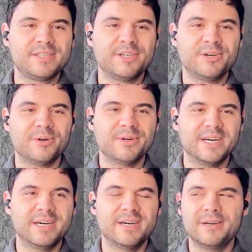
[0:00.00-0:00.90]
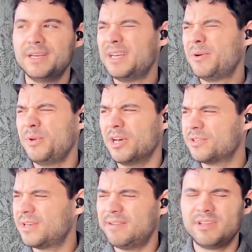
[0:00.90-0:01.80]
So we
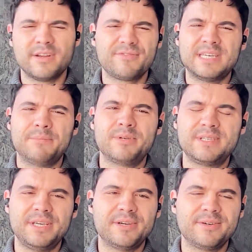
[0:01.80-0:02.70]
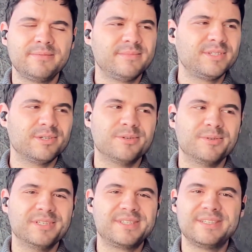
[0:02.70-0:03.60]
also have a lot of tapas here.
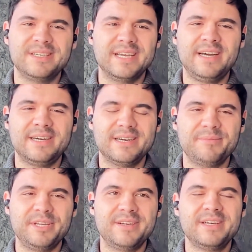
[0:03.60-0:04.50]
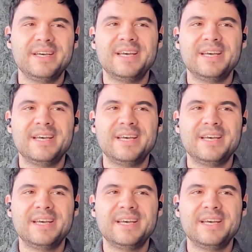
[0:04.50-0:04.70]
So I mean,